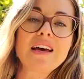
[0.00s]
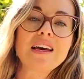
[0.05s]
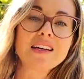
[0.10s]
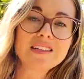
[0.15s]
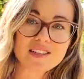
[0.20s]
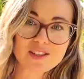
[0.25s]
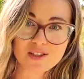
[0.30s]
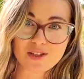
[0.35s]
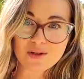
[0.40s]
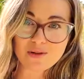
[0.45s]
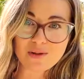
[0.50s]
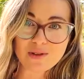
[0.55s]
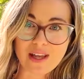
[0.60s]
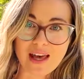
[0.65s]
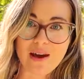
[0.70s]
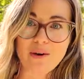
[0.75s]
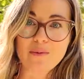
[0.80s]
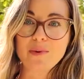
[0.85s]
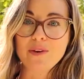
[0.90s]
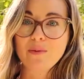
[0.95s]
it's too
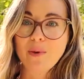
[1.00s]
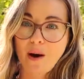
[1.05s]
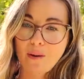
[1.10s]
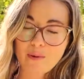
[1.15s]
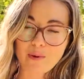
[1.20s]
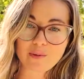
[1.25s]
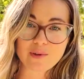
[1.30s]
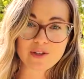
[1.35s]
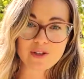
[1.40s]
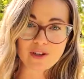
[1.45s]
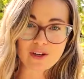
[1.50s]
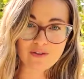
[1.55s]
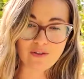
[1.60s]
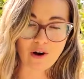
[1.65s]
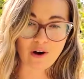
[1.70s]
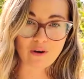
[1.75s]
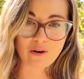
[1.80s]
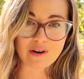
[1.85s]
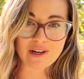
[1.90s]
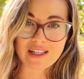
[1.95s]
late. We probably should have
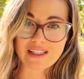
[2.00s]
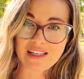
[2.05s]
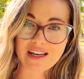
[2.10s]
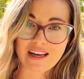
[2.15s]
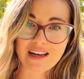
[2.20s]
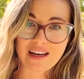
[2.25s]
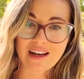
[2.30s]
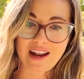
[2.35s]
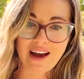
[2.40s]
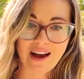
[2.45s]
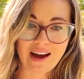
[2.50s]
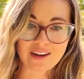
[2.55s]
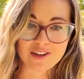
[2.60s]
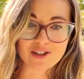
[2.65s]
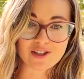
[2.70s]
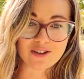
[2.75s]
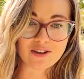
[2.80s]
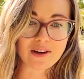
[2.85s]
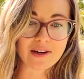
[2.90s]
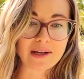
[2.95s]
already taken
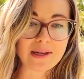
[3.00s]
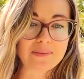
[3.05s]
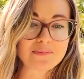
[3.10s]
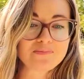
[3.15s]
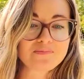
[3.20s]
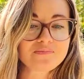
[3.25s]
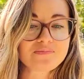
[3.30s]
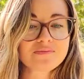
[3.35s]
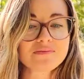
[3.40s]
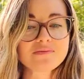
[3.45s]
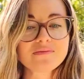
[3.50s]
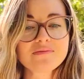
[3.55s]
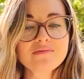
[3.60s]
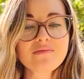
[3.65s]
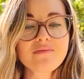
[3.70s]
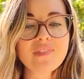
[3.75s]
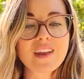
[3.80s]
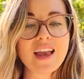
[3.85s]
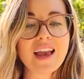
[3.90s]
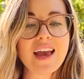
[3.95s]
action on it.
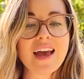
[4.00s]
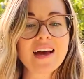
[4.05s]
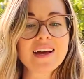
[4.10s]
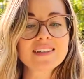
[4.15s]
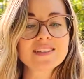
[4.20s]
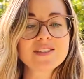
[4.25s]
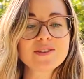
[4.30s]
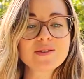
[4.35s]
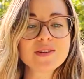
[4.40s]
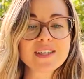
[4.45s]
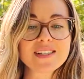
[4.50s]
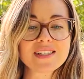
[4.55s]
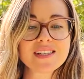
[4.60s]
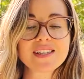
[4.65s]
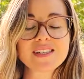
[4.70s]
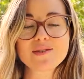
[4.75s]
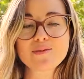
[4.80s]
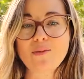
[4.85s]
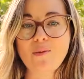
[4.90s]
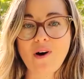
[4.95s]
And so this
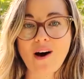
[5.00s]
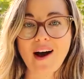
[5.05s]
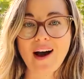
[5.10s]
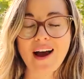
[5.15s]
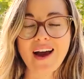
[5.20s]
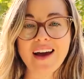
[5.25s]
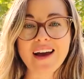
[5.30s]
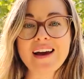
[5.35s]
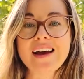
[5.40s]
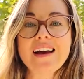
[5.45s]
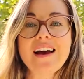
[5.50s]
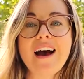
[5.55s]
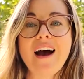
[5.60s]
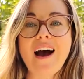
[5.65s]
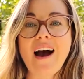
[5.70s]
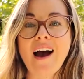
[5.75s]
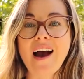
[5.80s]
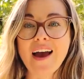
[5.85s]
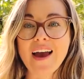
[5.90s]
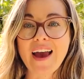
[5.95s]
is why
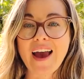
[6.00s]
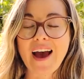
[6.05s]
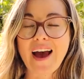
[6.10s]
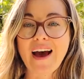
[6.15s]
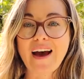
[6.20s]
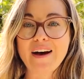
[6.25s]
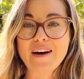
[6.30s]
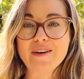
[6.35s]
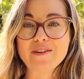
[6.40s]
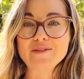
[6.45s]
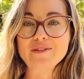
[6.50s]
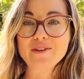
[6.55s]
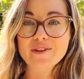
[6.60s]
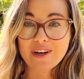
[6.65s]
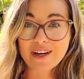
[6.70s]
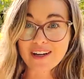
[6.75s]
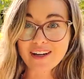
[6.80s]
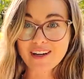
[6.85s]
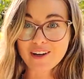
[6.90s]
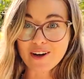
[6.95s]
I have
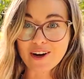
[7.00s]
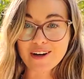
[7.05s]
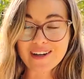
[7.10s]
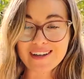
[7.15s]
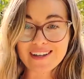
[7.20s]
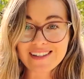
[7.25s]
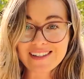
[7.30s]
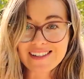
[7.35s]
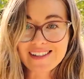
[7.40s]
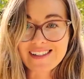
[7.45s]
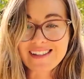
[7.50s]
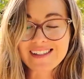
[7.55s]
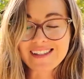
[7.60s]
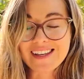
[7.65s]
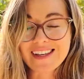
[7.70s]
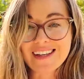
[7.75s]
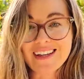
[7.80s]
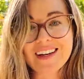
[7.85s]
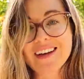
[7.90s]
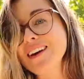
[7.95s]
created a gardening
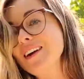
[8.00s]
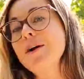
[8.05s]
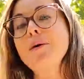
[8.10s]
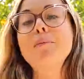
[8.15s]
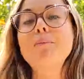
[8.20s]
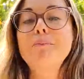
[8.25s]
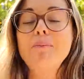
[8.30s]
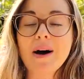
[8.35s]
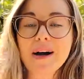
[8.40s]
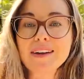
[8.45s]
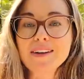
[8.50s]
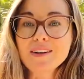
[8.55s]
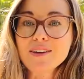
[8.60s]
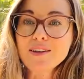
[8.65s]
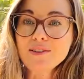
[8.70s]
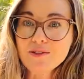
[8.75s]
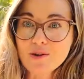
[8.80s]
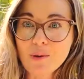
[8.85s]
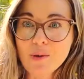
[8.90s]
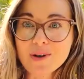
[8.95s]
season
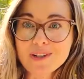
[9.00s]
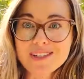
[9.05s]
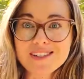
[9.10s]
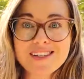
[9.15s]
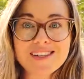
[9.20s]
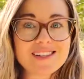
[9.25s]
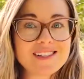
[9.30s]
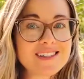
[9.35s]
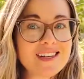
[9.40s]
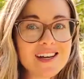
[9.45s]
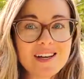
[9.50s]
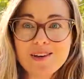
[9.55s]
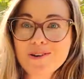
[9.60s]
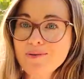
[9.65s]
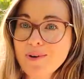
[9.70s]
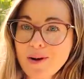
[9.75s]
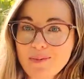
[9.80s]
bundle of courses, take you